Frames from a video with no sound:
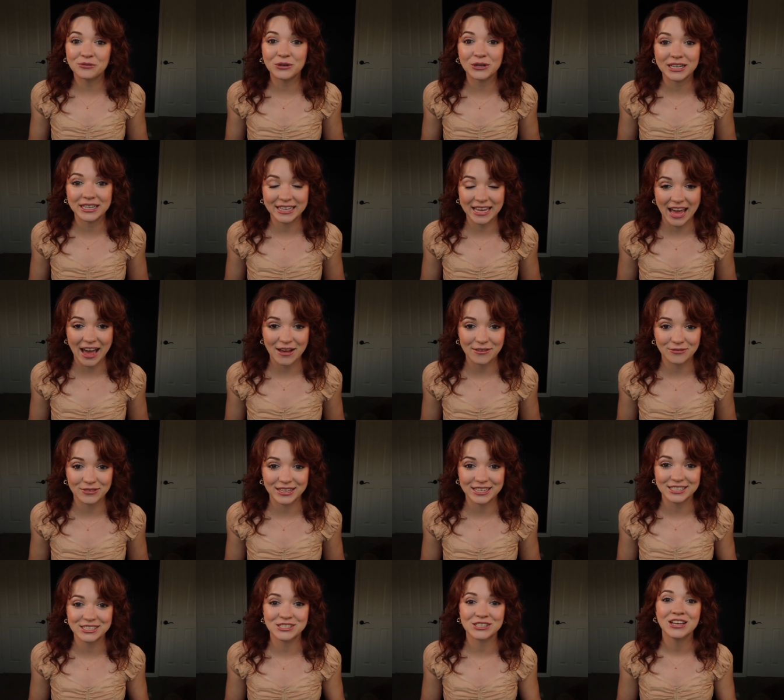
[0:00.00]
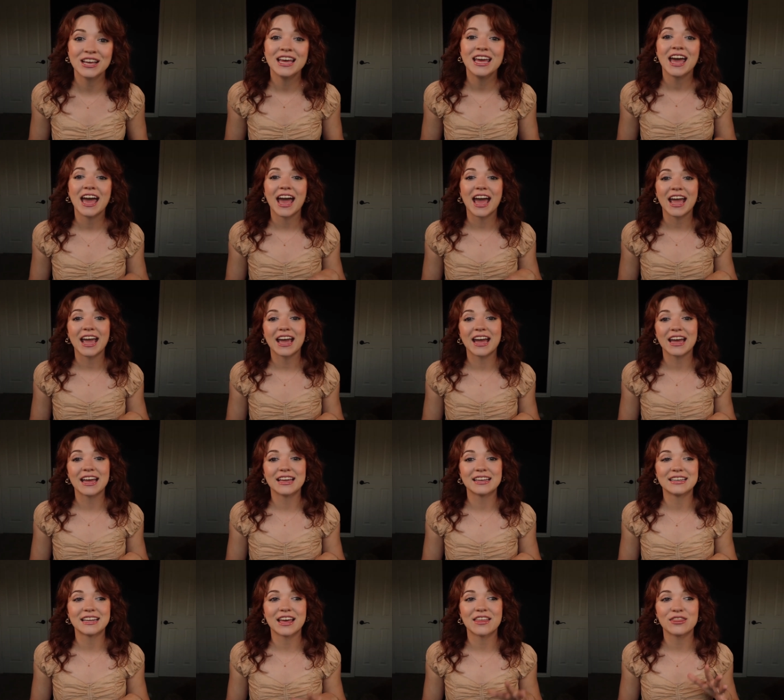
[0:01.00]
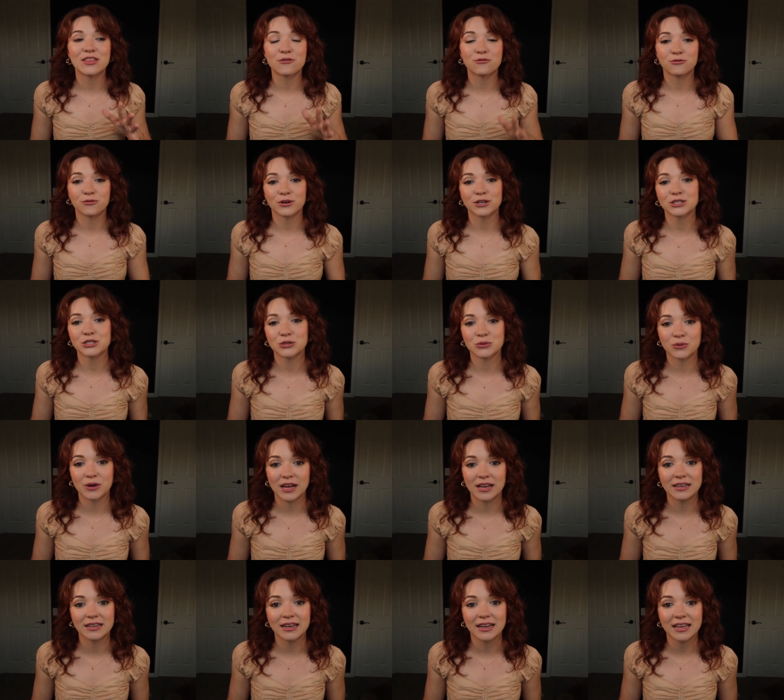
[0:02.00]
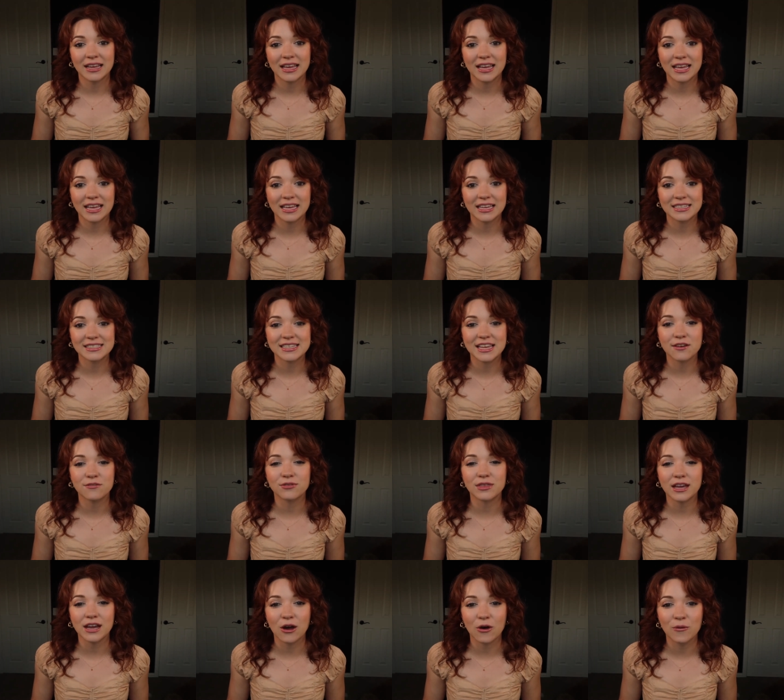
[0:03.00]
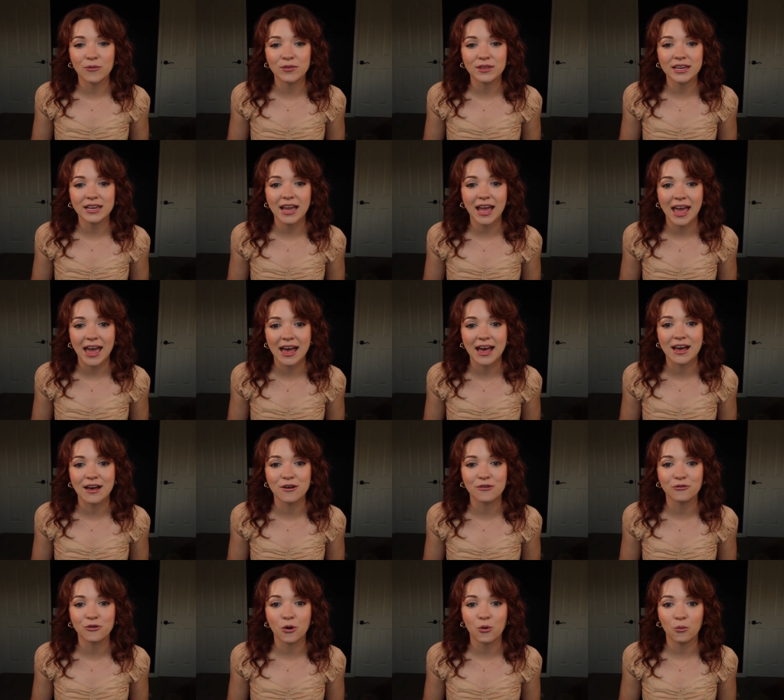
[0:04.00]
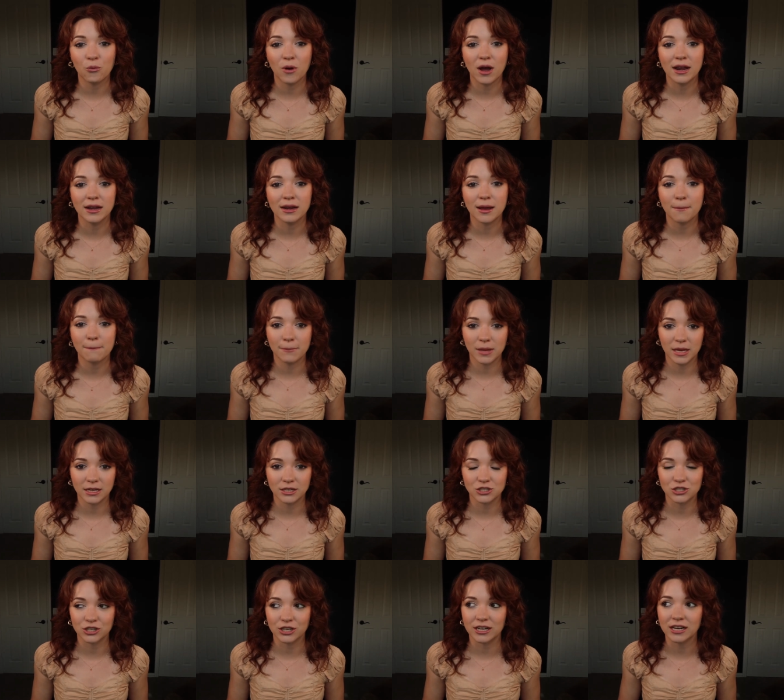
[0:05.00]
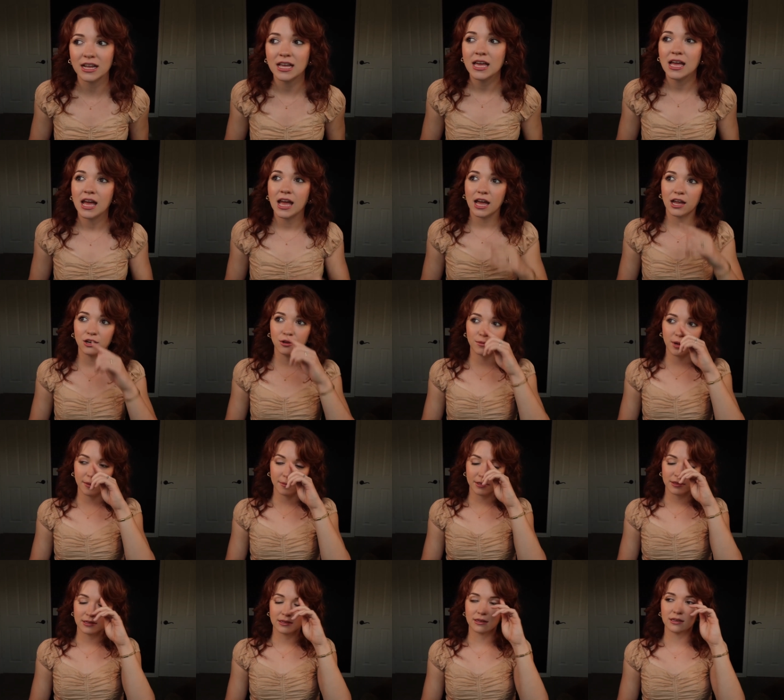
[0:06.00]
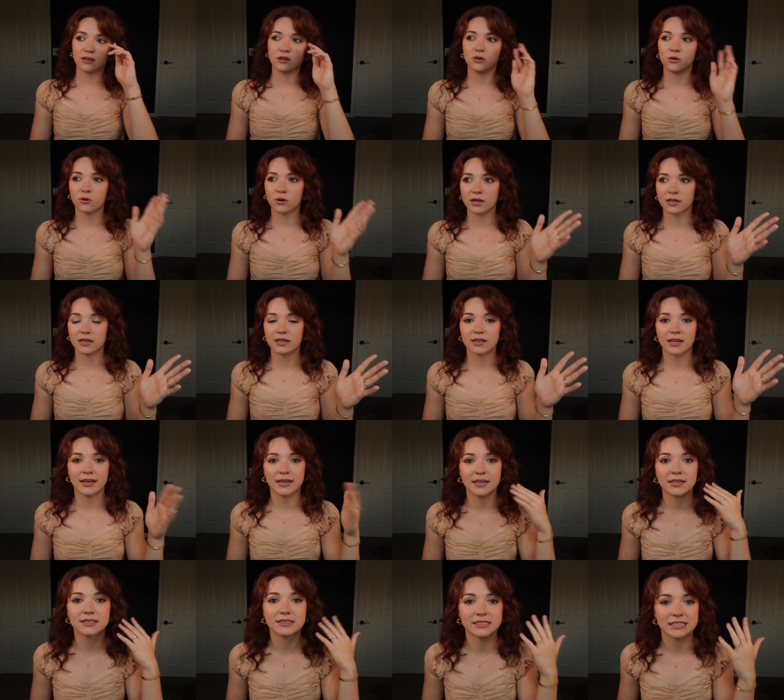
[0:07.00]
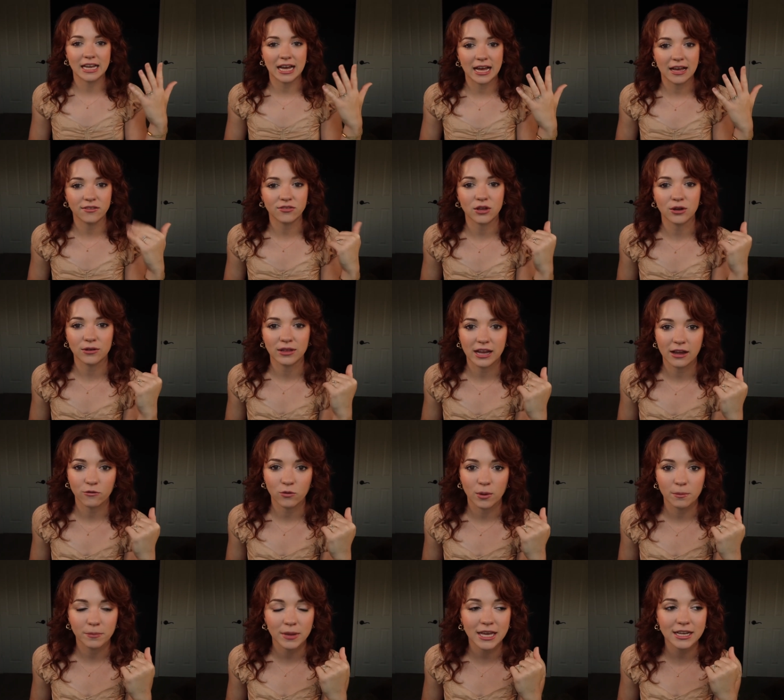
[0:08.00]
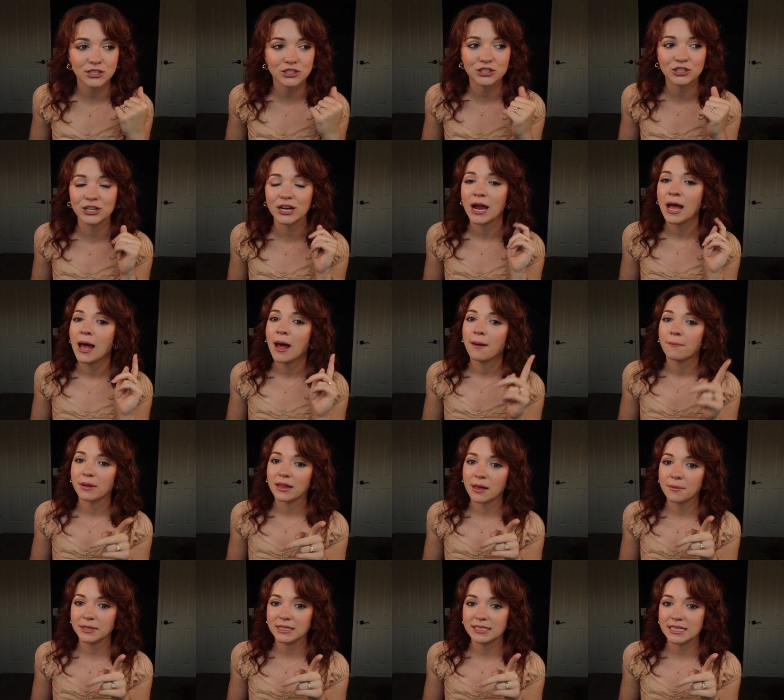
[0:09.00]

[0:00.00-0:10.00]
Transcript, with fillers: for a catfish. And the first one is if they only have one picture. And you might be thinking, Courtney, like, duh, if they only have one picture. But let me